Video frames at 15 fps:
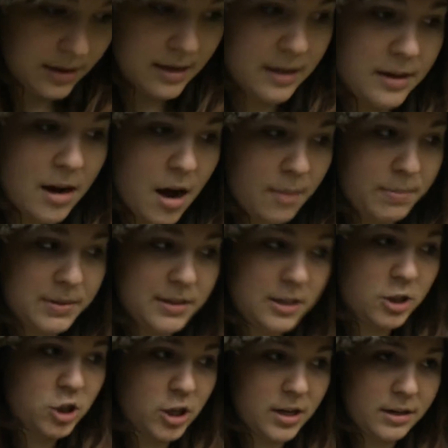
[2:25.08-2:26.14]
in
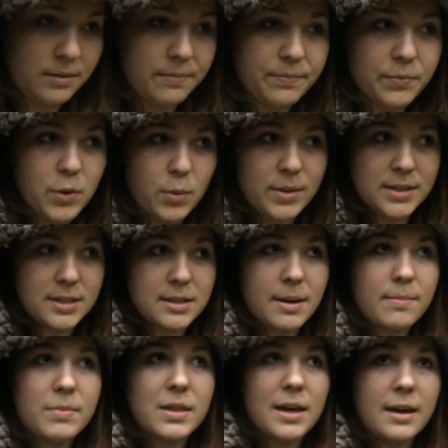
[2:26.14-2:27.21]
opposition with
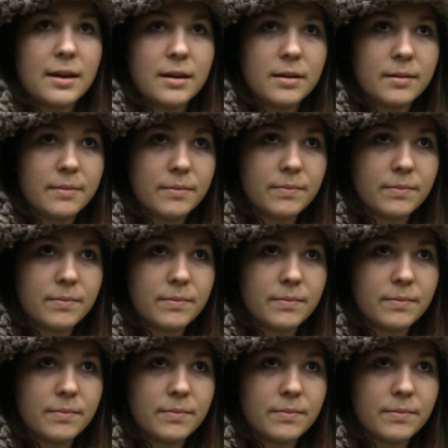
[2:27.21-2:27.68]
something,